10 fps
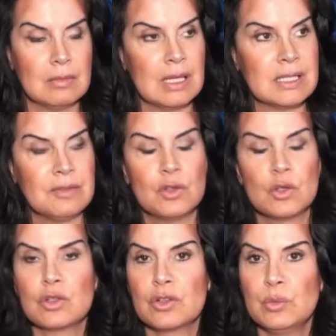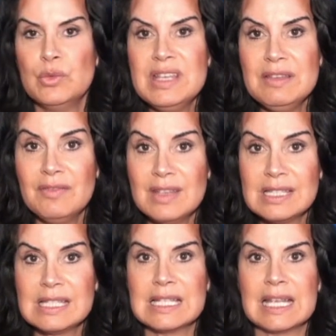As if you're
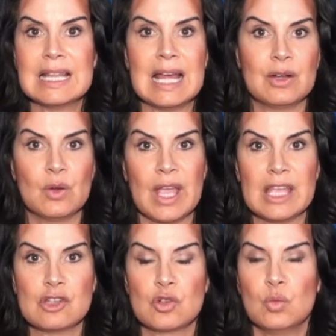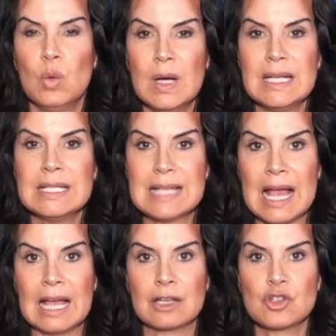revisiting that occasion. What is
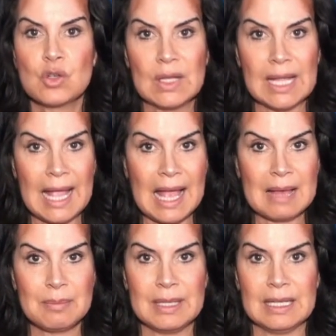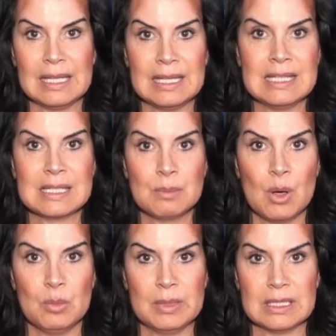actually happening in this
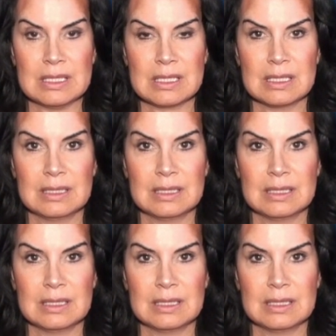moment?